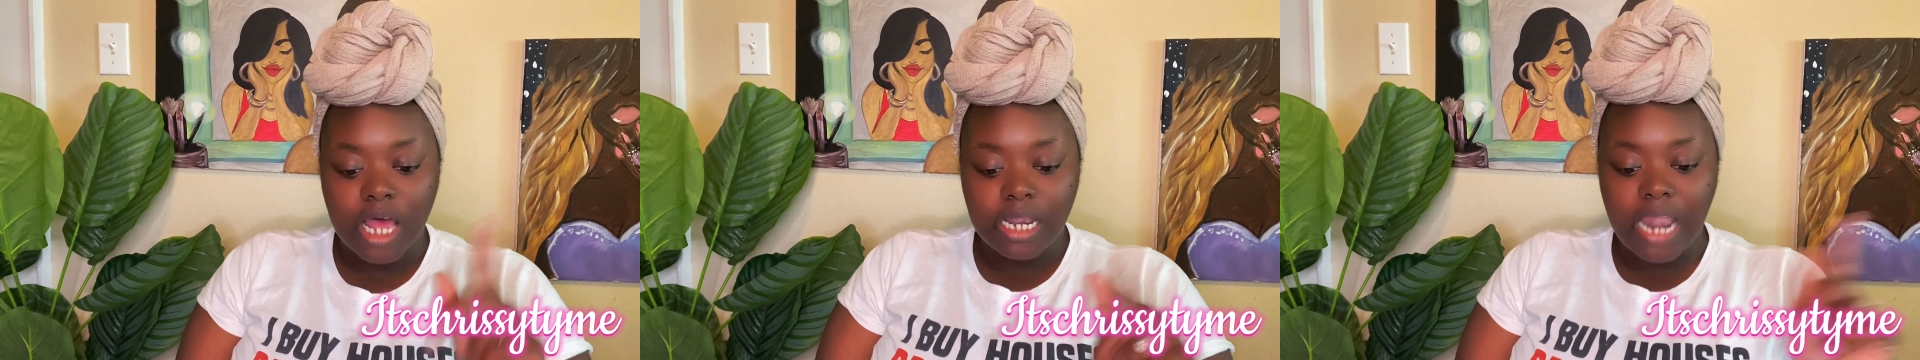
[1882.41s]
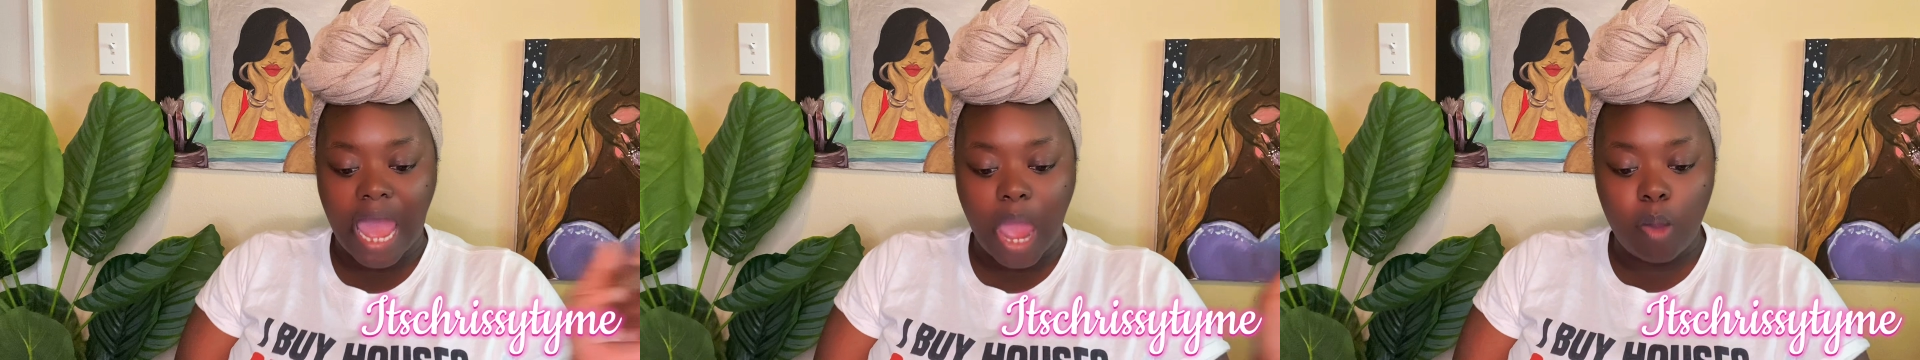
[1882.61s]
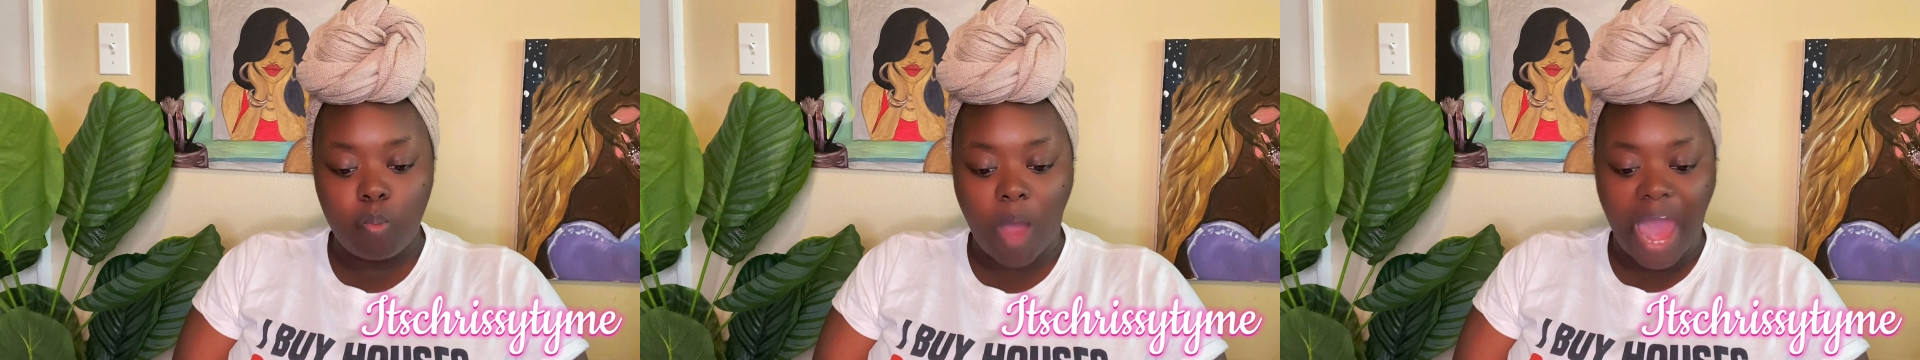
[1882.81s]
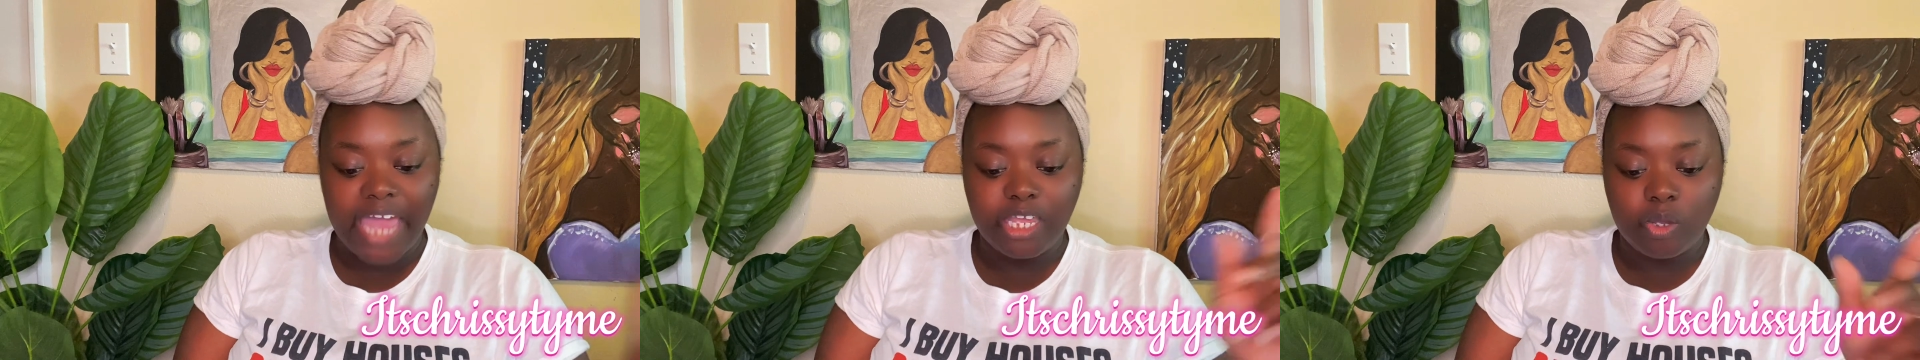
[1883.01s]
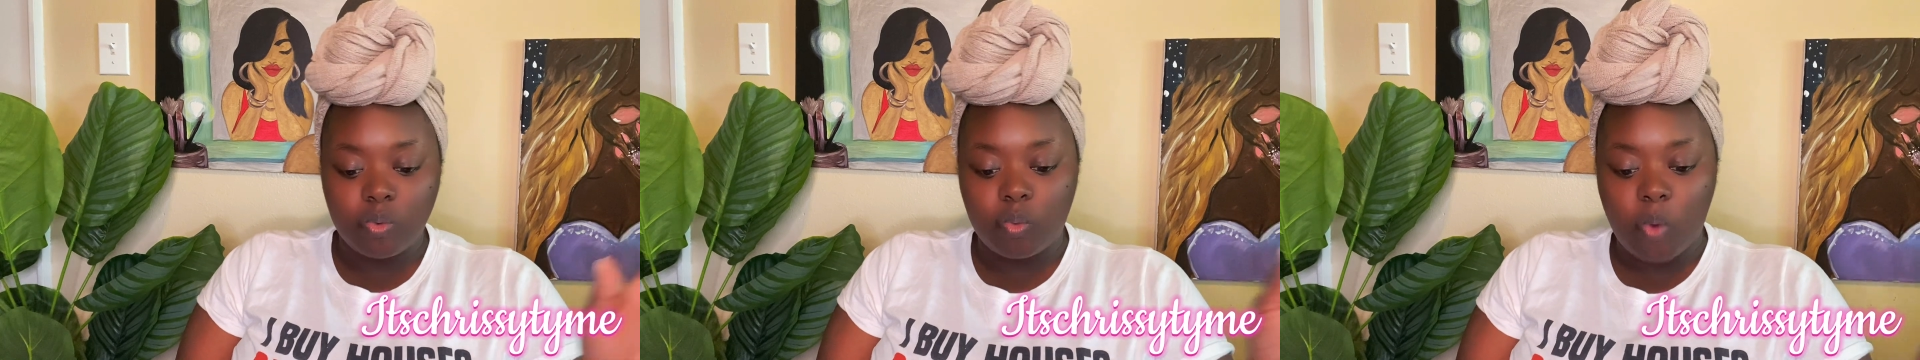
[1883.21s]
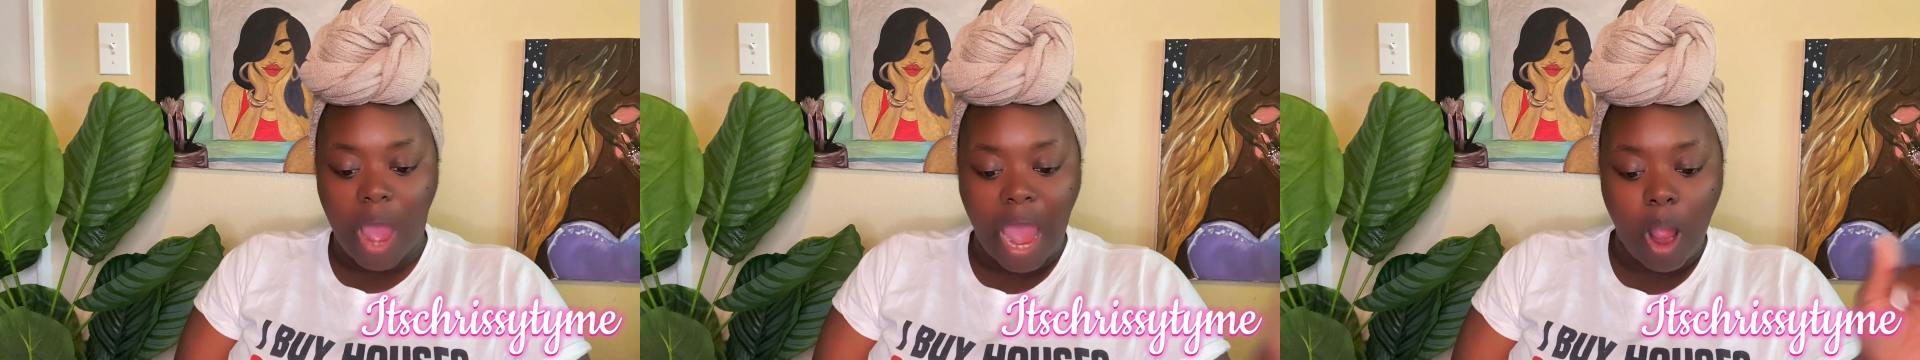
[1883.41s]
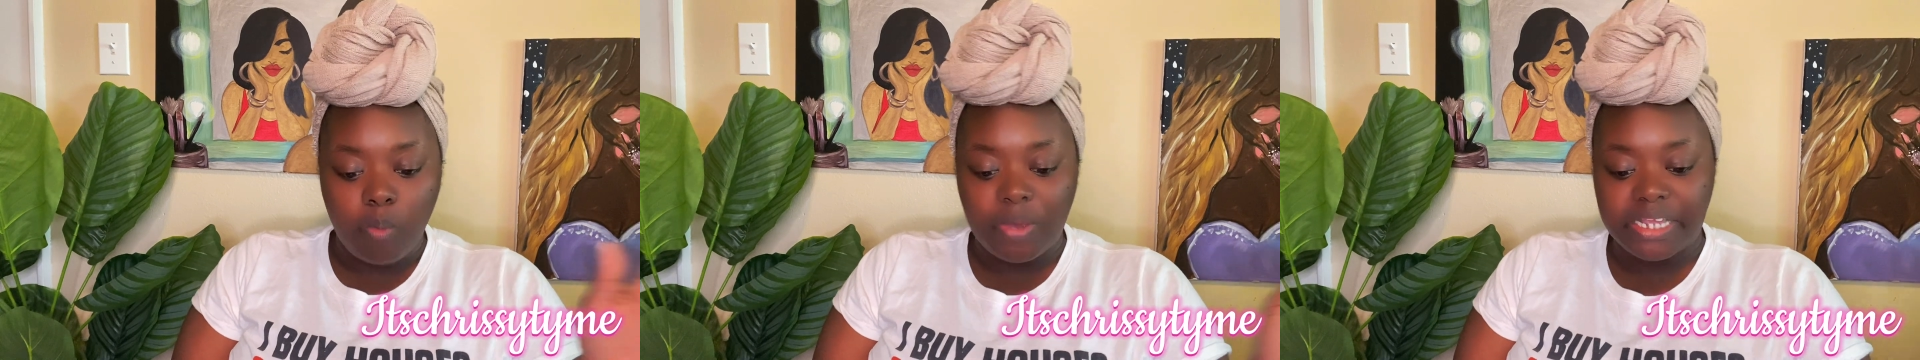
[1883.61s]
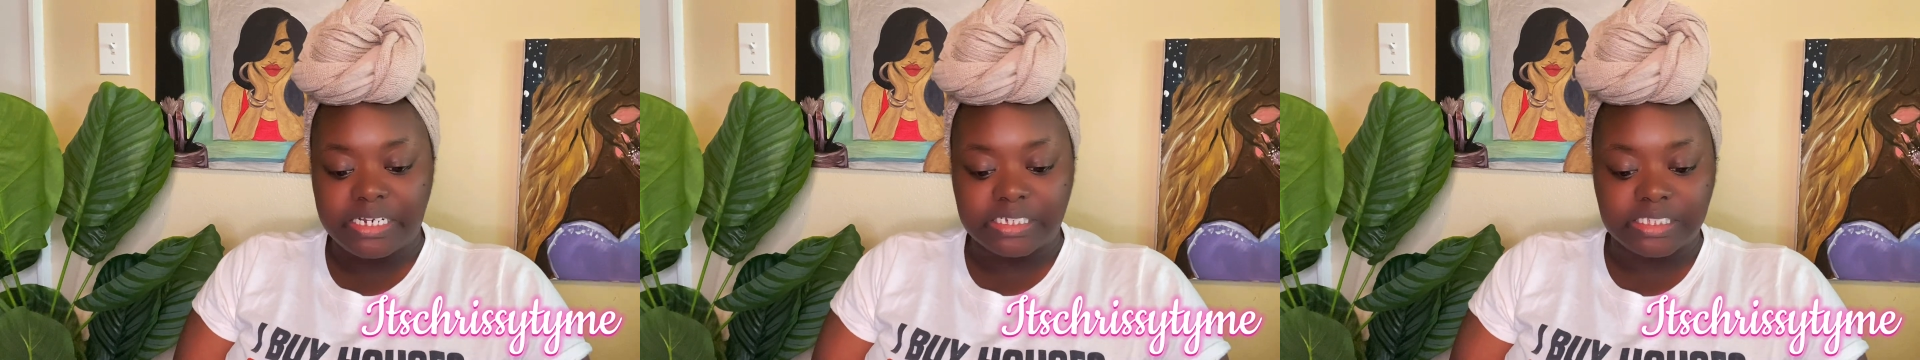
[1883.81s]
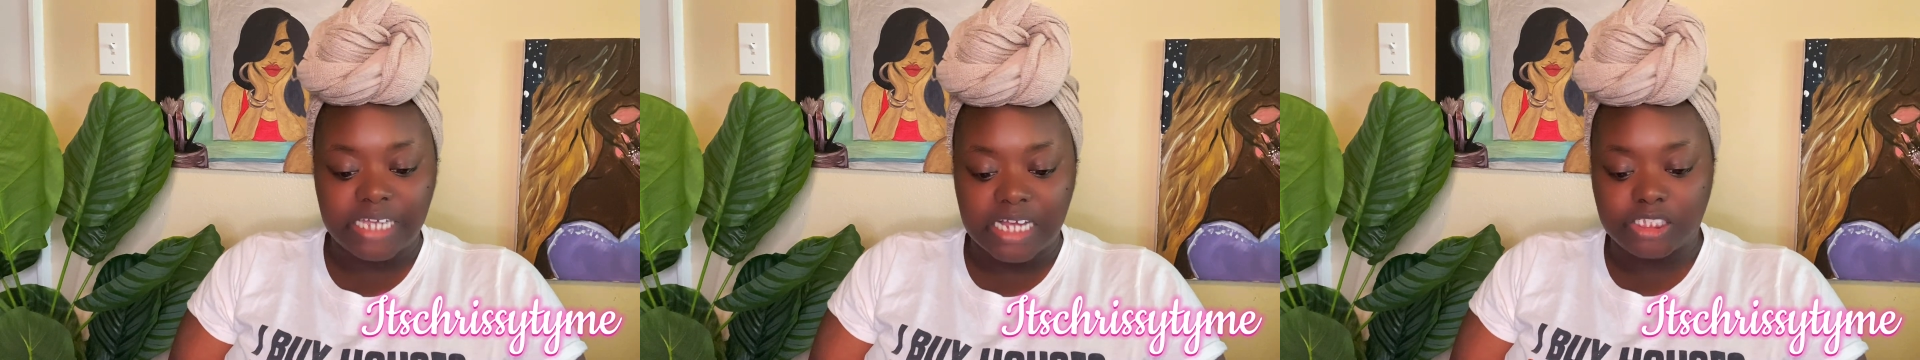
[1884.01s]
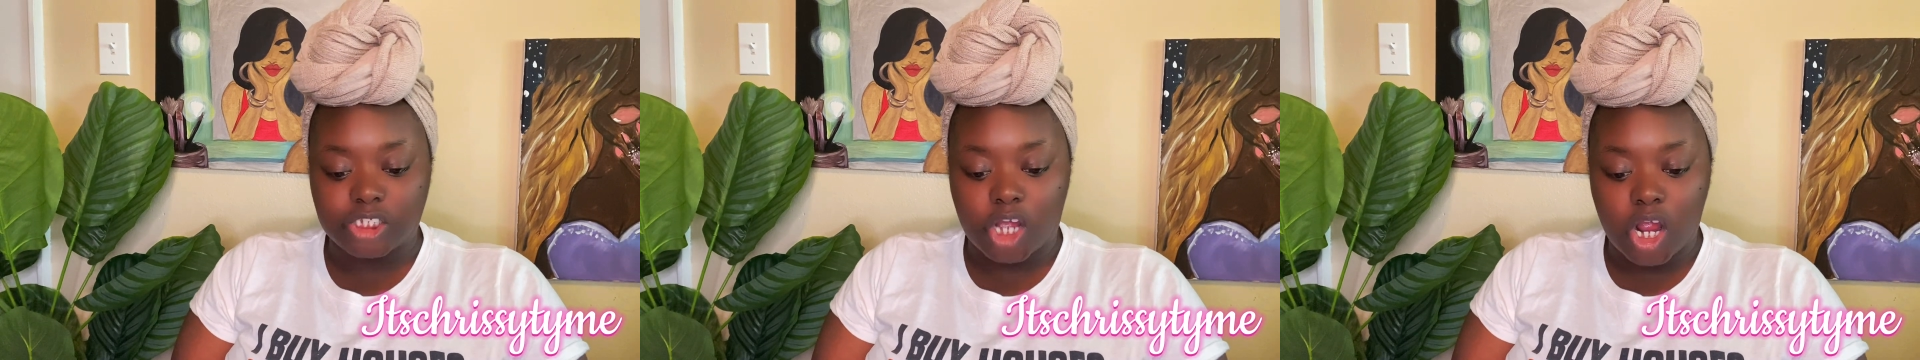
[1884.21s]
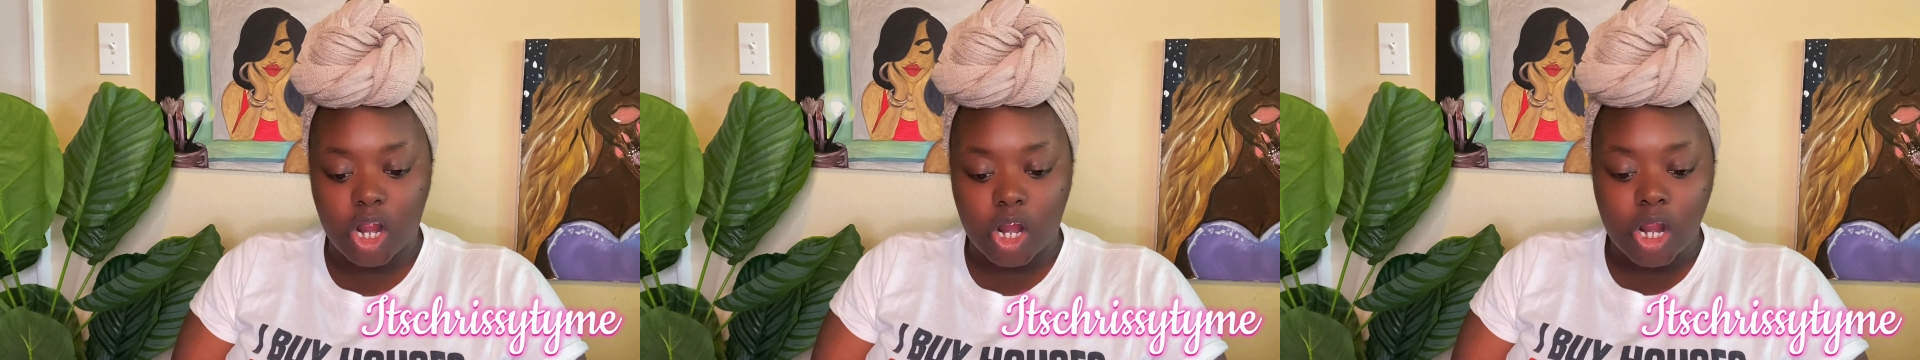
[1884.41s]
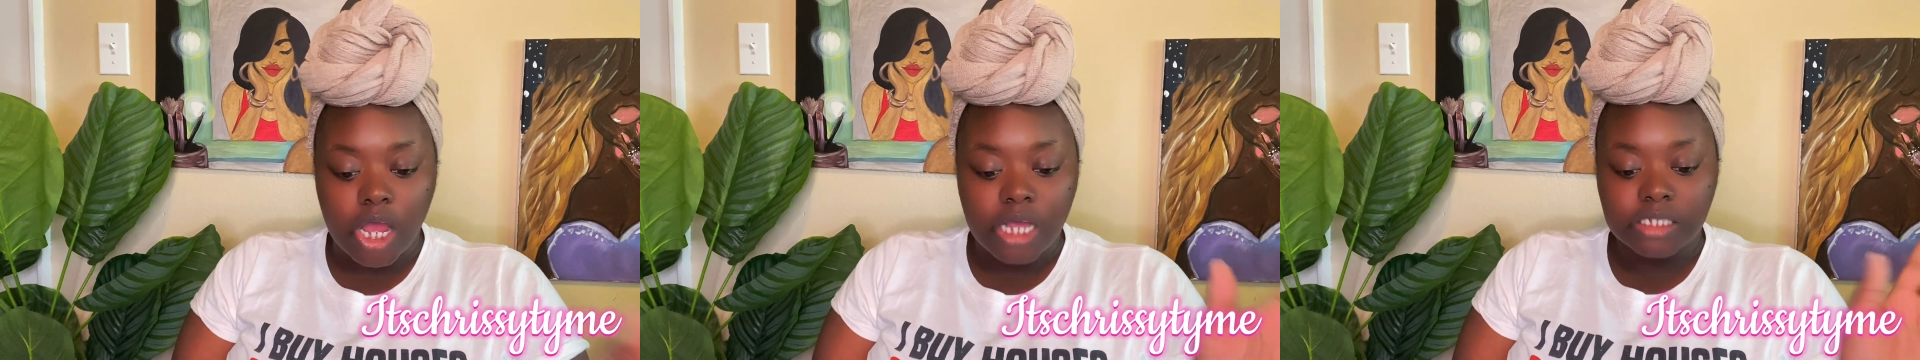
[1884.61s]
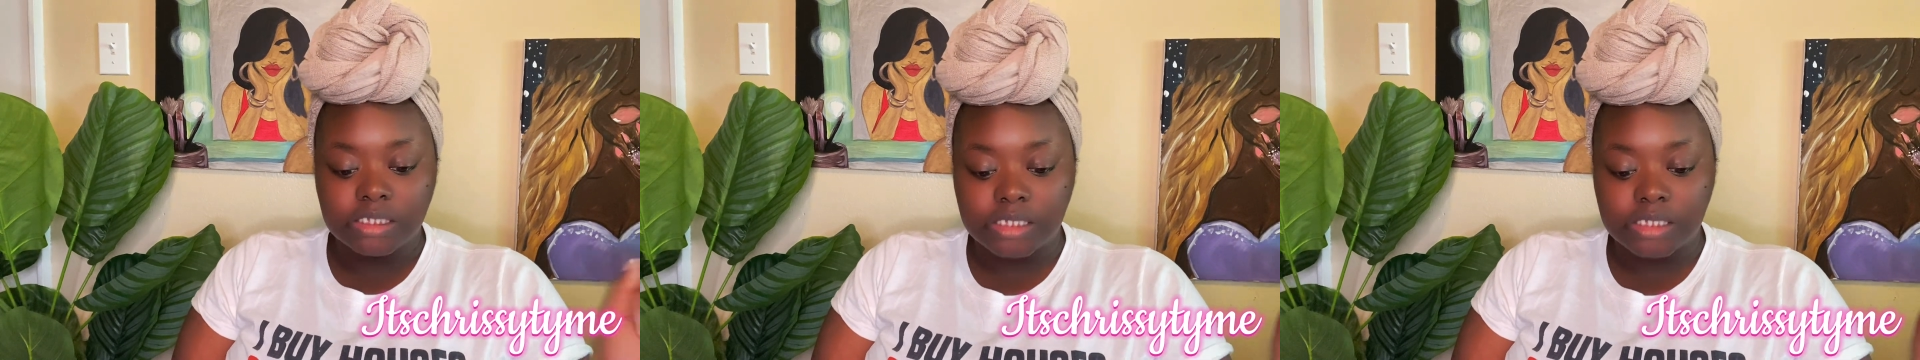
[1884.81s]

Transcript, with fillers: Like, why you why are we discussing her?